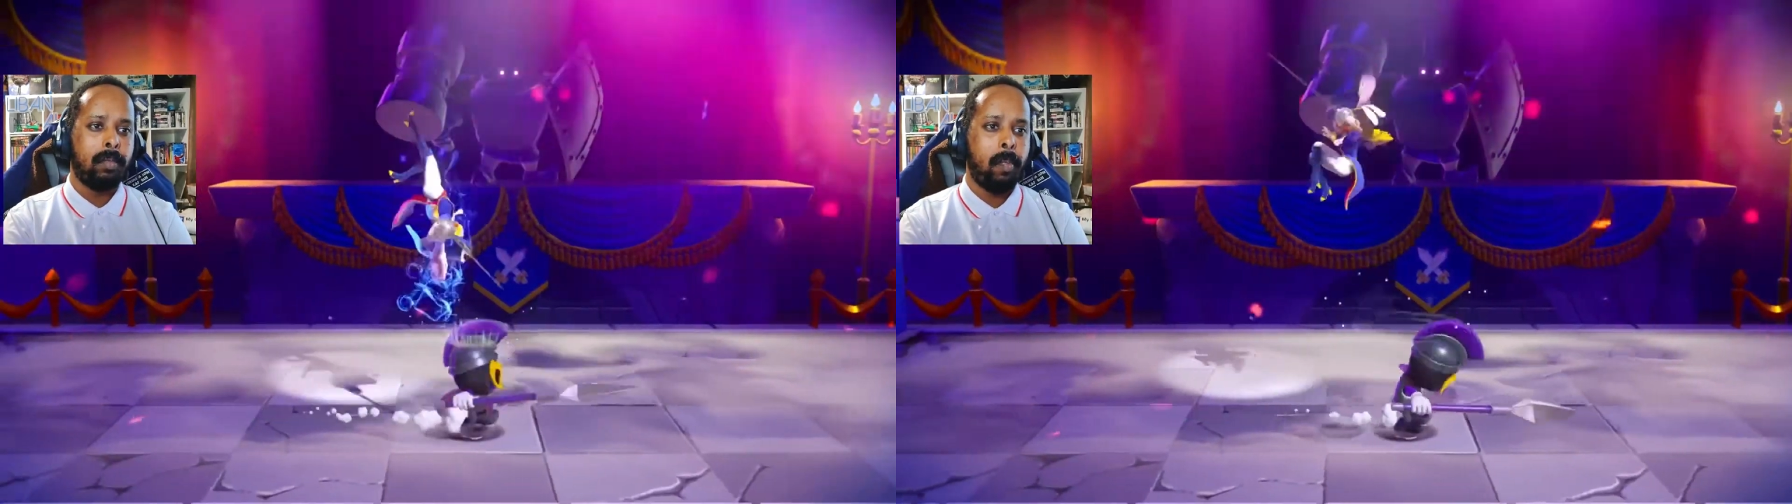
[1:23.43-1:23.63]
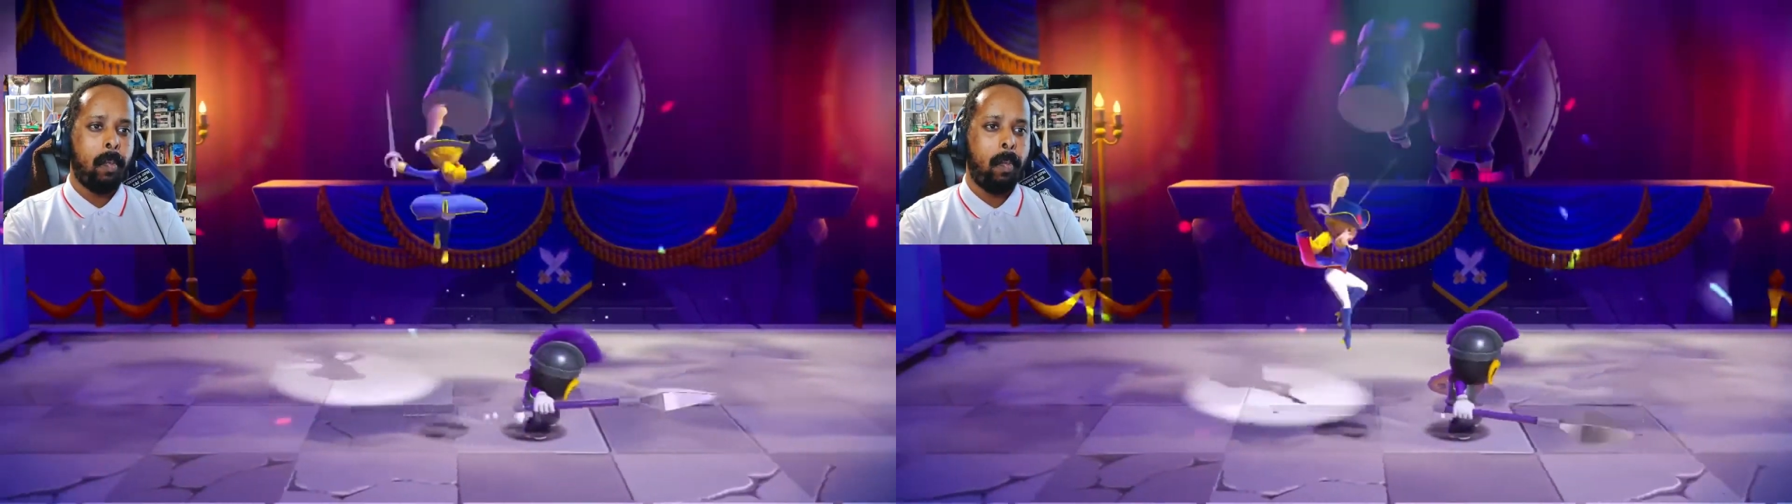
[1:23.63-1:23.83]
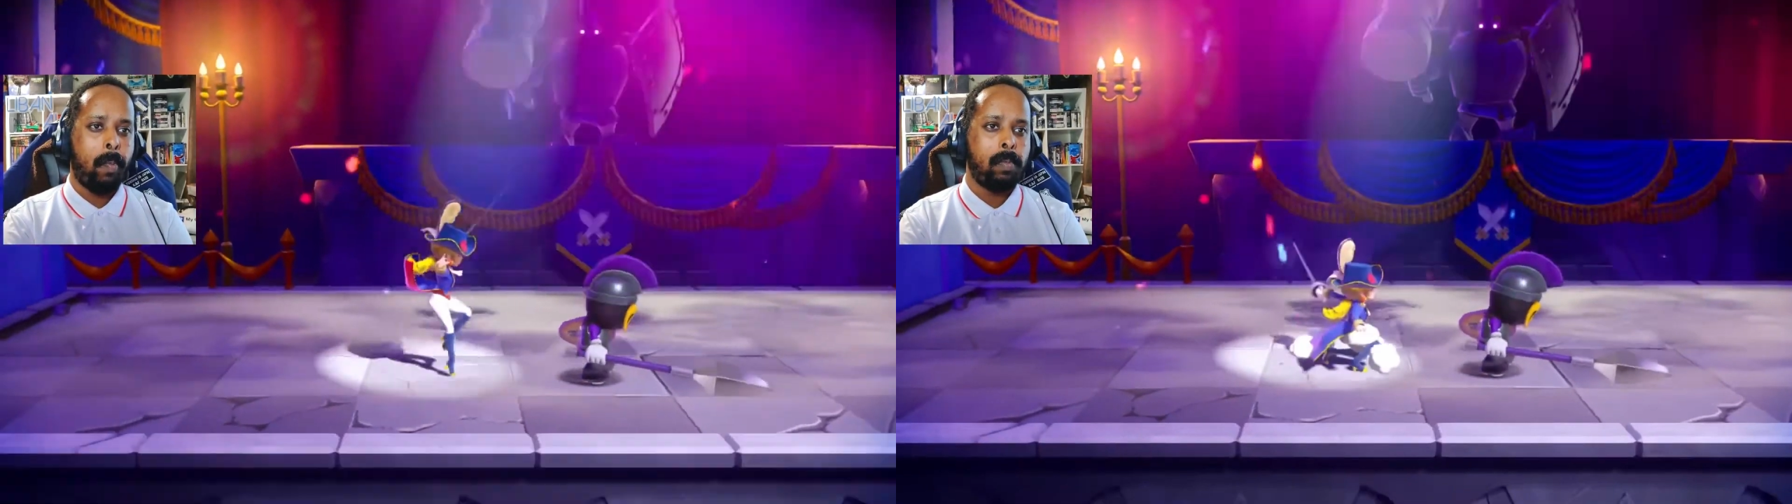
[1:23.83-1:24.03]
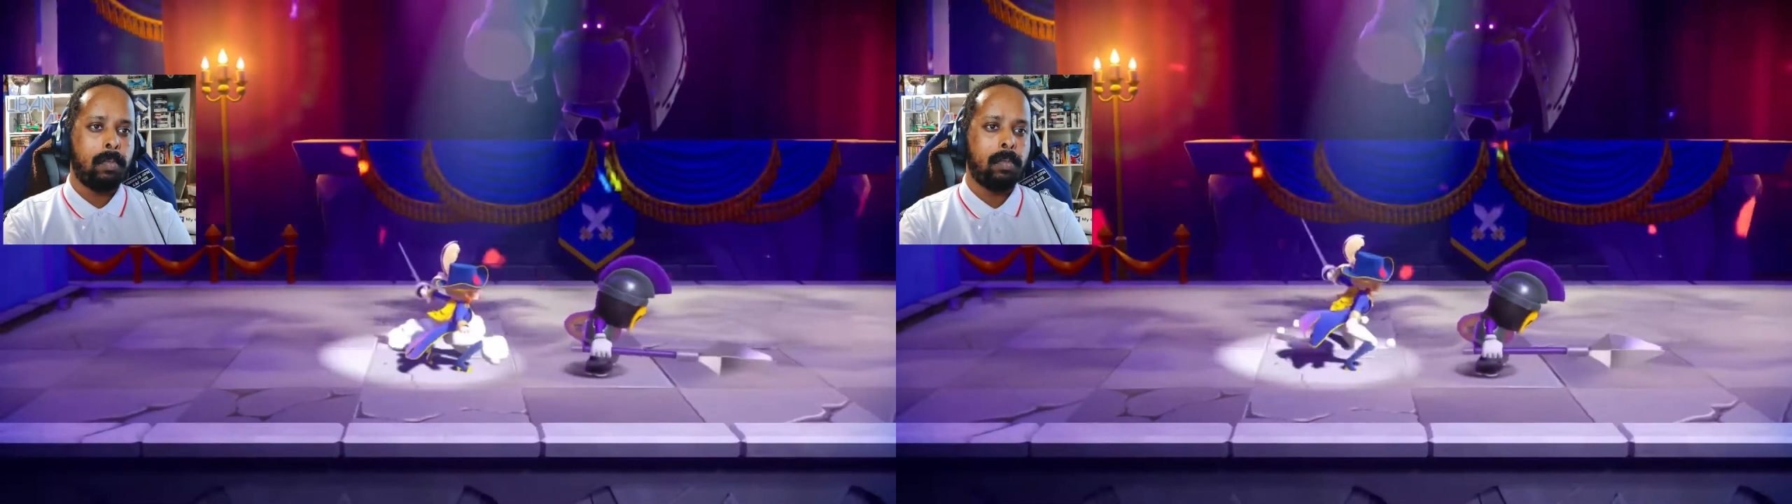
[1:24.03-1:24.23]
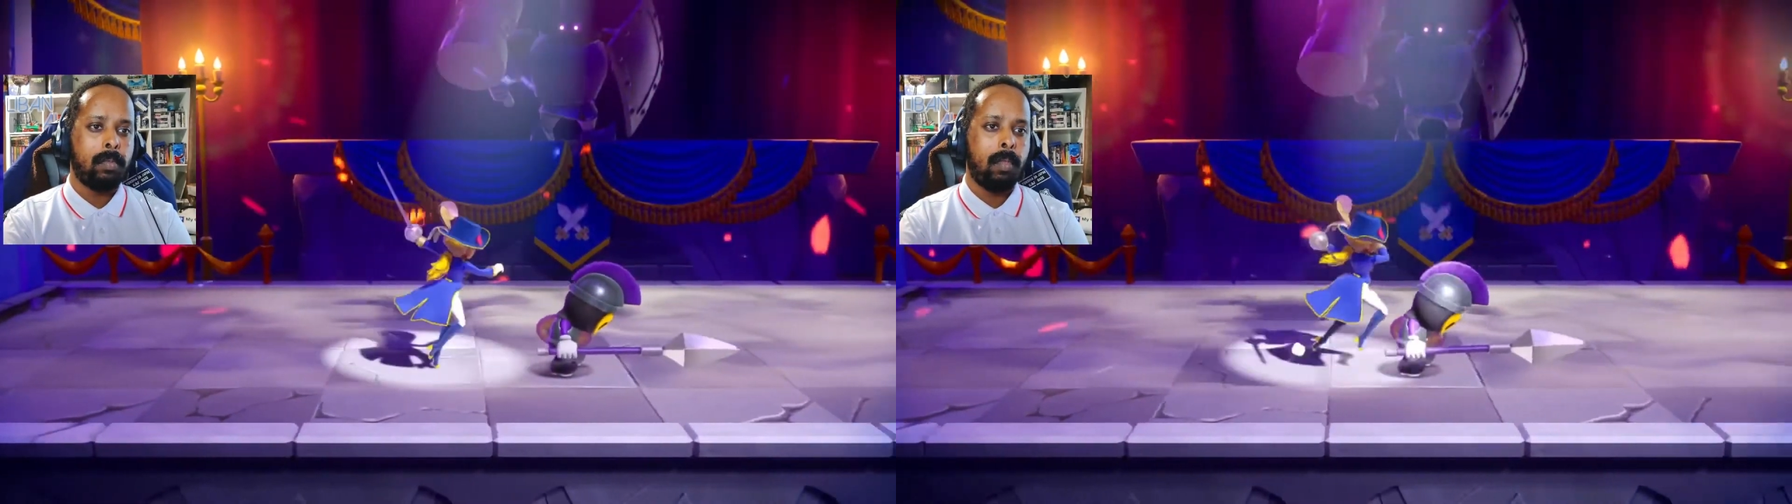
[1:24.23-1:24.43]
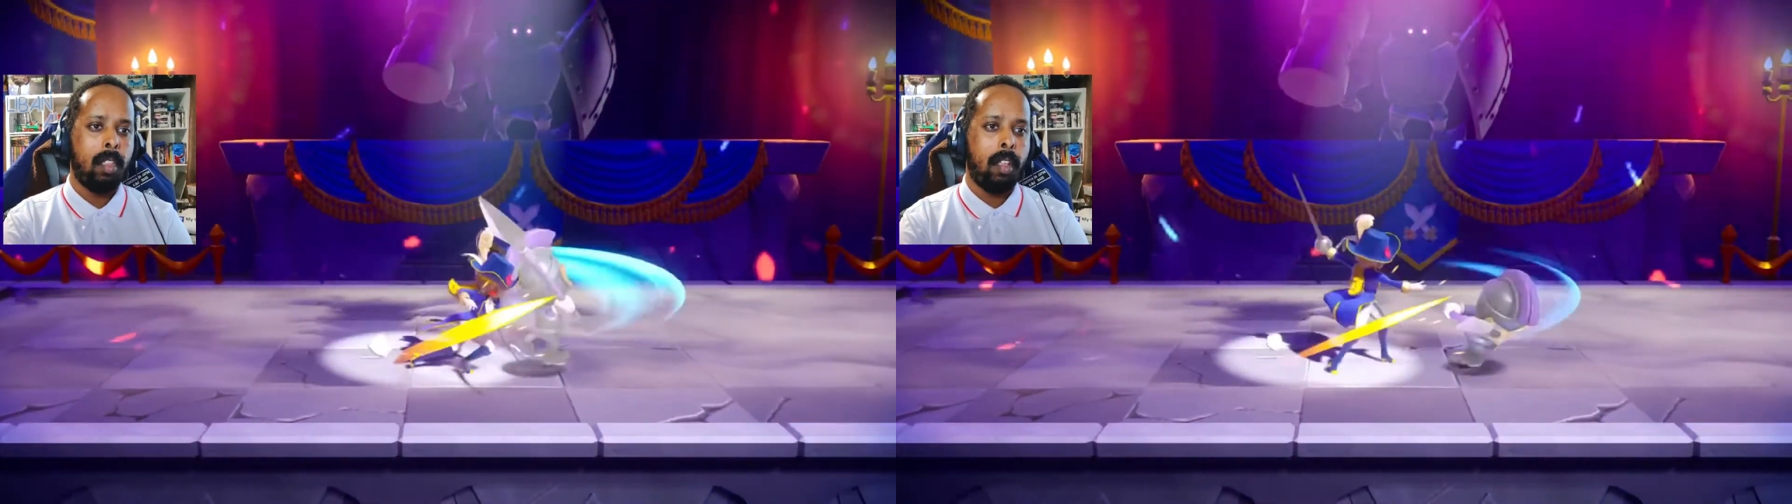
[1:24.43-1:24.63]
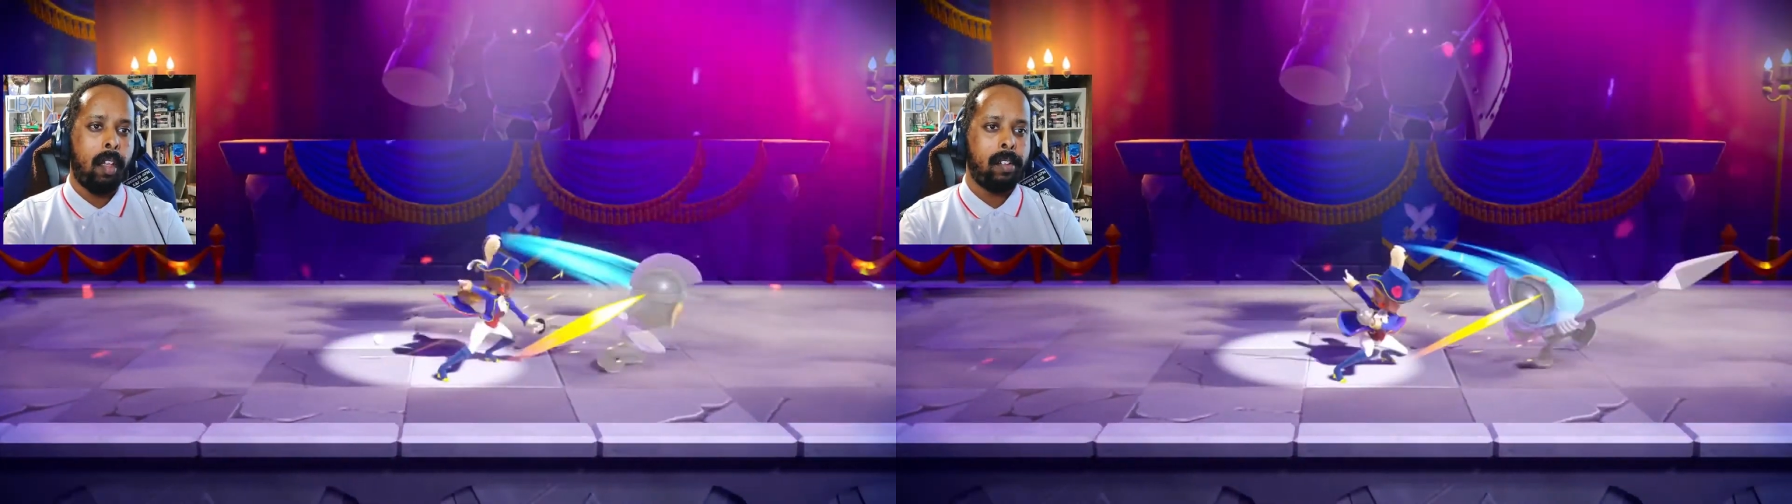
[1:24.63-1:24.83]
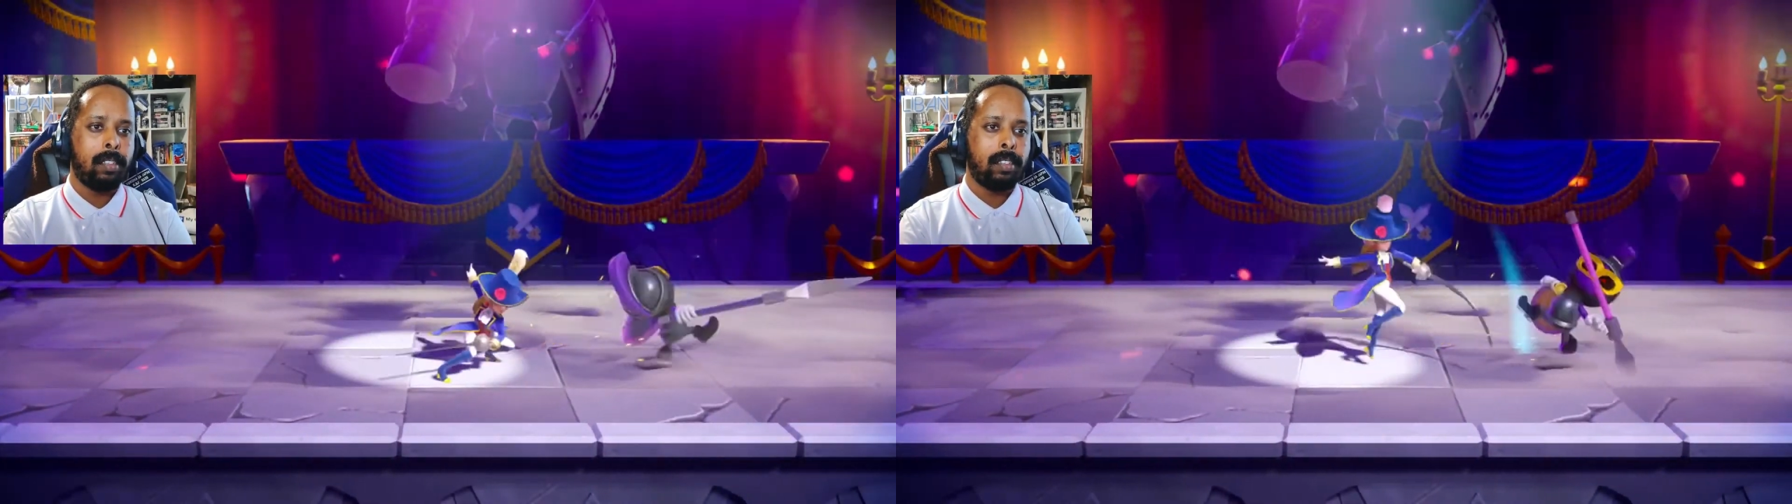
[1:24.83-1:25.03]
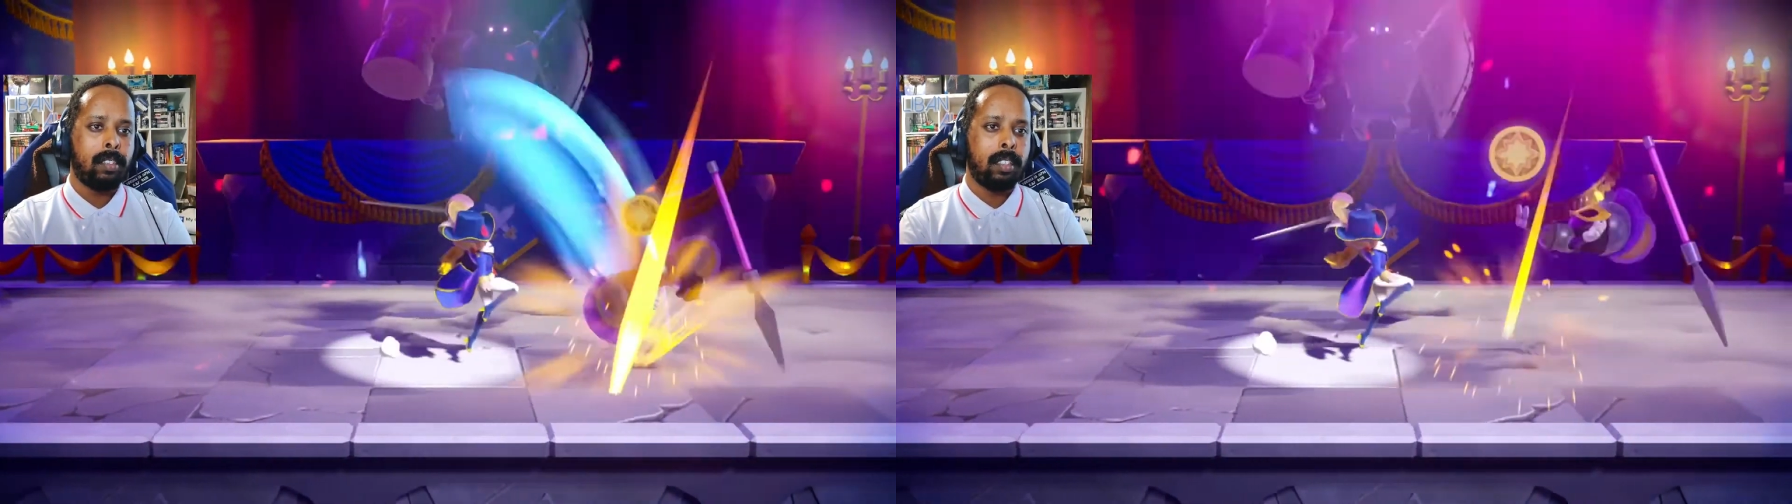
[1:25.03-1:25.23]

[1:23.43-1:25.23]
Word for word: Fend off the Sour Bunch with